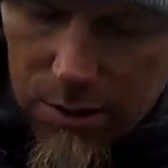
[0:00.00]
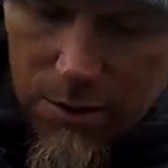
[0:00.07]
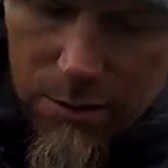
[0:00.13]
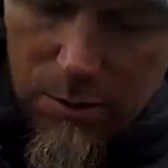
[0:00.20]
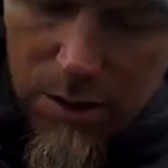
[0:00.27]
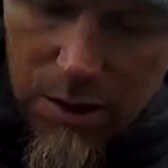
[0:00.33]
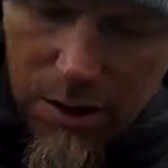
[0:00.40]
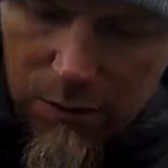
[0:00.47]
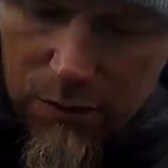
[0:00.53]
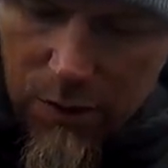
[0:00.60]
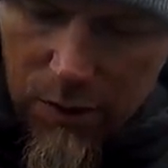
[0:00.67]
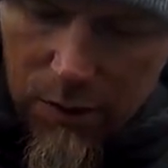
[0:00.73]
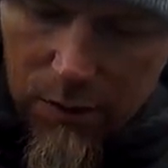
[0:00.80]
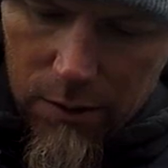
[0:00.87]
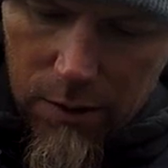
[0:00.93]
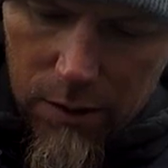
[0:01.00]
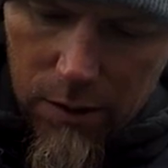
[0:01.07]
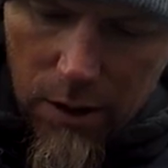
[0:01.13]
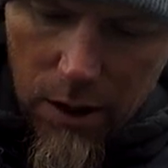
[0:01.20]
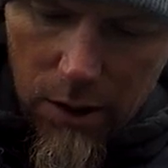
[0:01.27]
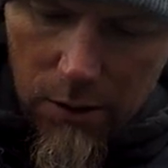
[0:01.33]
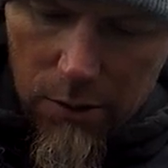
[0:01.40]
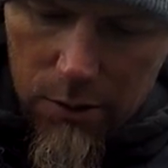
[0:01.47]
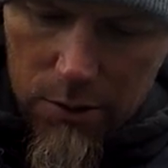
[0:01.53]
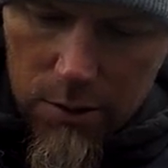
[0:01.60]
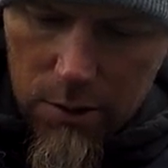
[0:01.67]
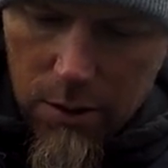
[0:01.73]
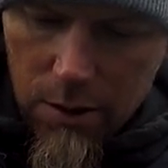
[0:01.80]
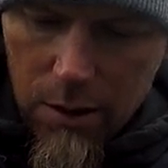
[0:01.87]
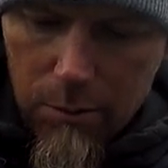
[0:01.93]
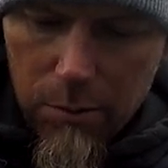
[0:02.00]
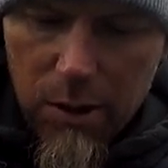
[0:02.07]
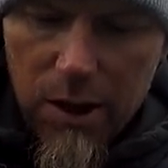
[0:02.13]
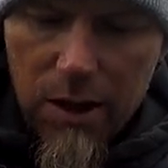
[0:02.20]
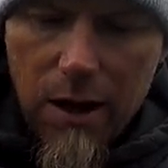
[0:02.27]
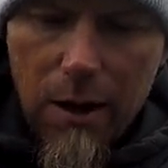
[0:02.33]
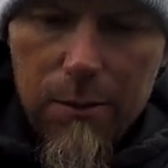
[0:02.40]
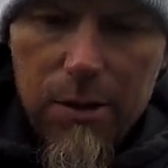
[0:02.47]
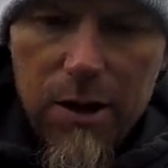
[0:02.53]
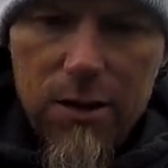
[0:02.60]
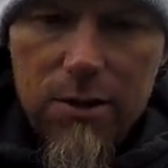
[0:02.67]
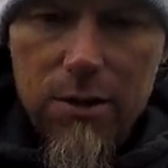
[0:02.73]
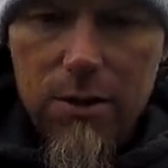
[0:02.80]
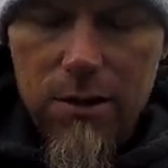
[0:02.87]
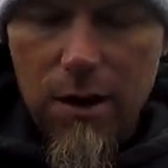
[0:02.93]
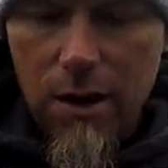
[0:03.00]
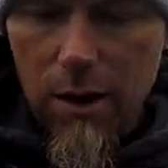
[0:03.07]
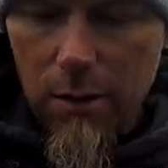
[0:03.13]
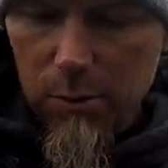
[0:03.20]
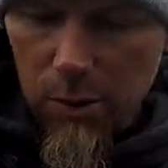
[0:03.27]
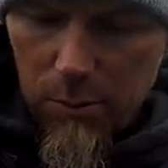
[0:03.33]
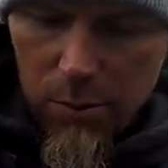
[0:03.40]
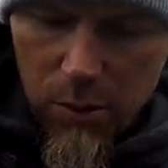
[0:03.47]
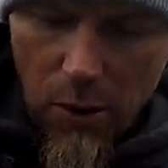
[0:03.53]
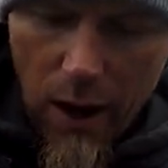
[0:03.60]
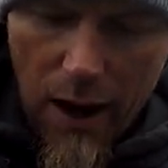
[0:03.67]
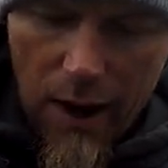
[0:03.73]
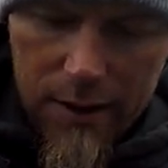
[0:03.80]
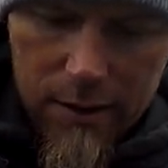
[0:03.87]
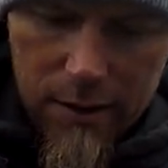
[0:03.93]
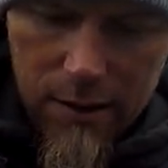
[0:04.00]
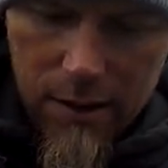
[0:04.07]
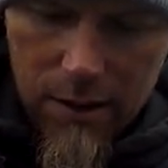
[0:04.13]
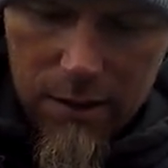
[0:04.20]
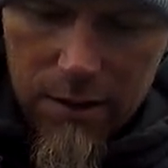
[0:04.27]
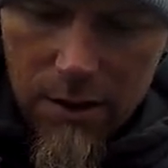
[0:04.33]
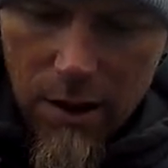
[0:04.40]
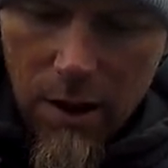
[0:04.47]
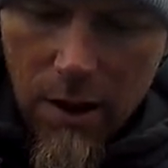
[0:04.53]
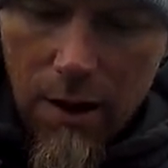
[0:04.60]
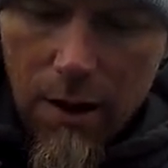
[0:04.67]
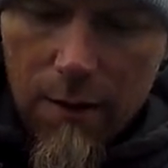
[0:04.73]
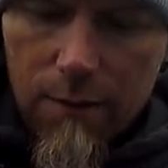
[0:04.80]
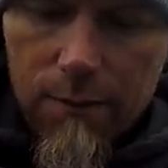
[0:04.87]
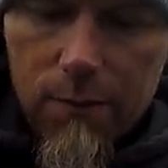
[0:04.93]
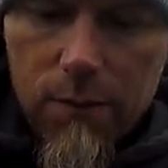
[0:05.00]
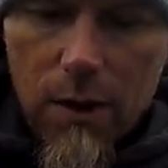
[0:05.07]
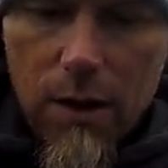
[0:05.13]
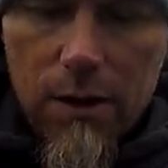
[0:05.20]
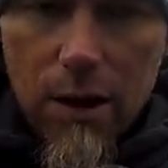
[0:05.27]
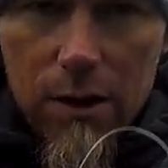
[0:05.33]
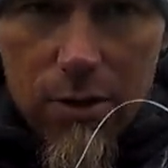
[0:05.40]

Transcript: some of the different colors and blade combinations that Cumberland Pro has in this. And then I'll